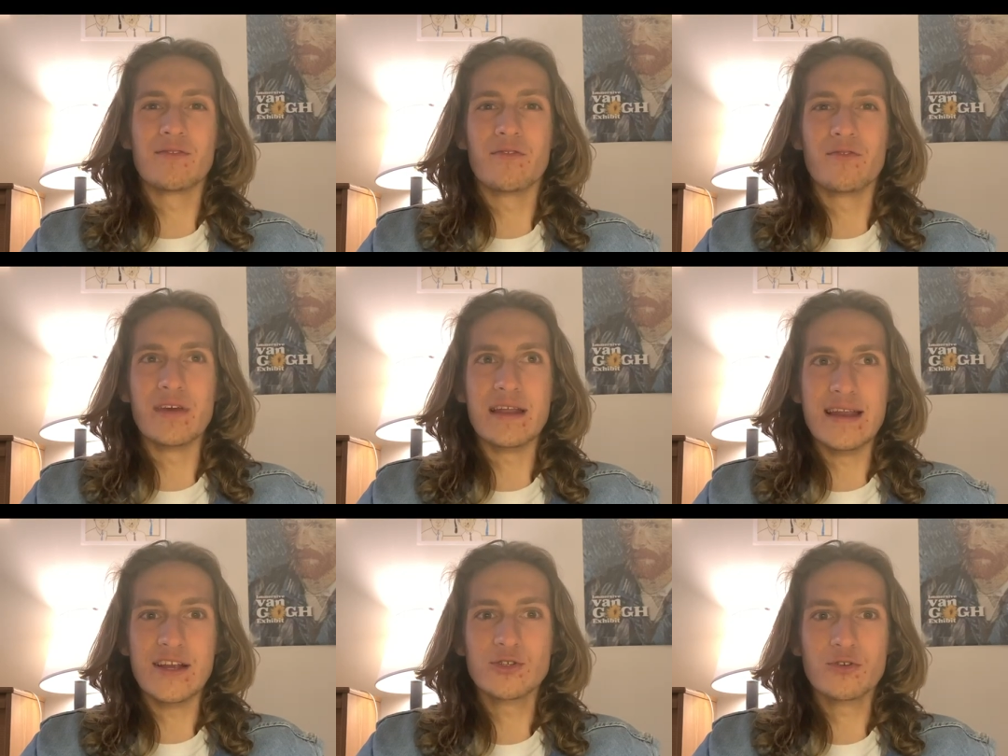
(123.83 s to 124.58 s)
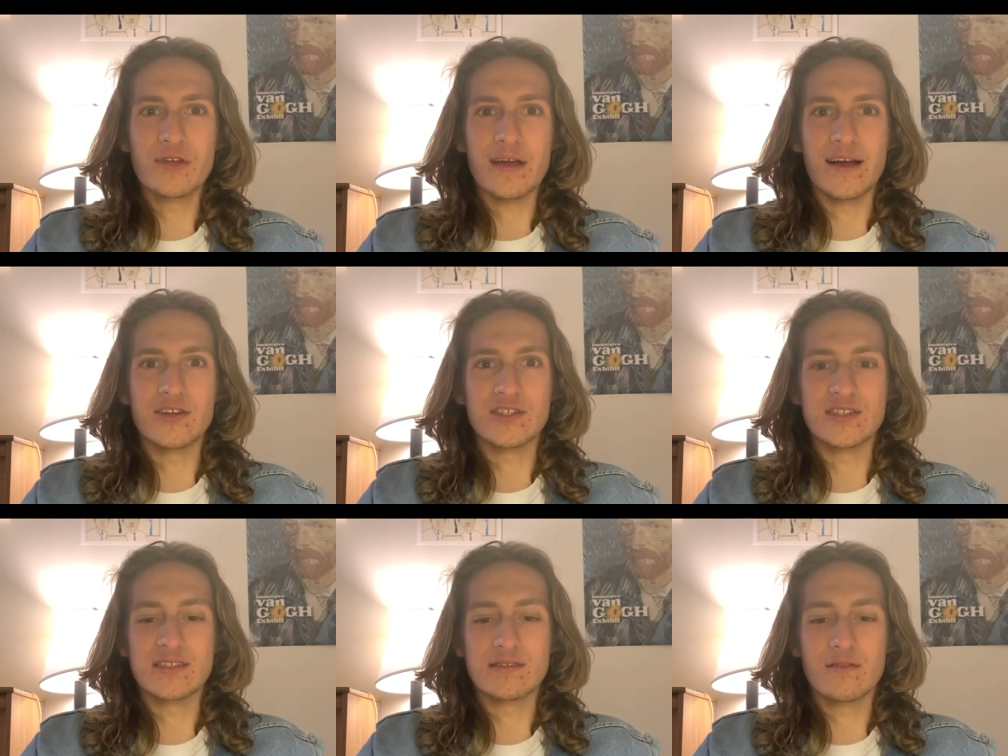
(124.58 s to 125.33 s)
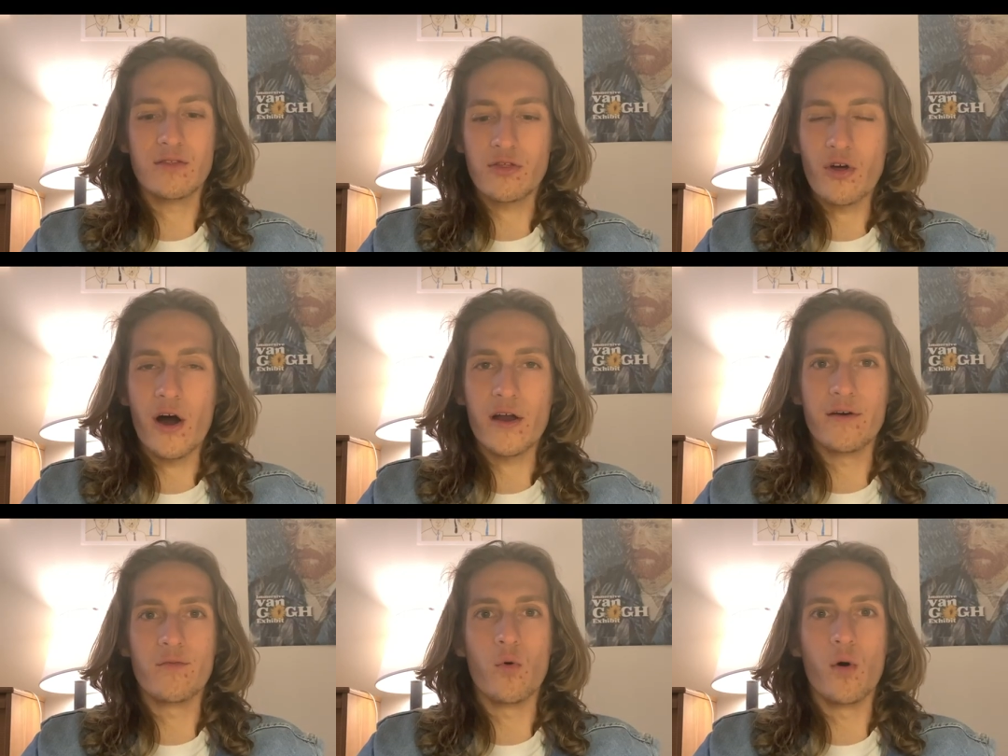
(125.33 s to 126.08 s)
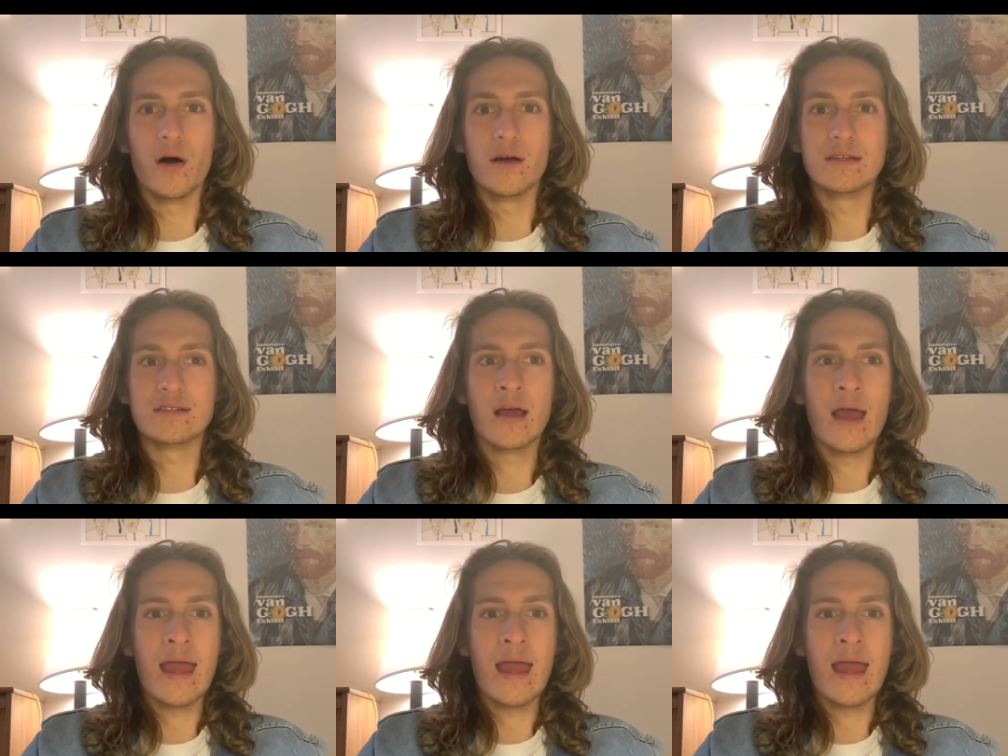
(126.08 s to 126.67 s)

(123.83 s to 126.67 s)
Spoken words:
initial thing I just thought of was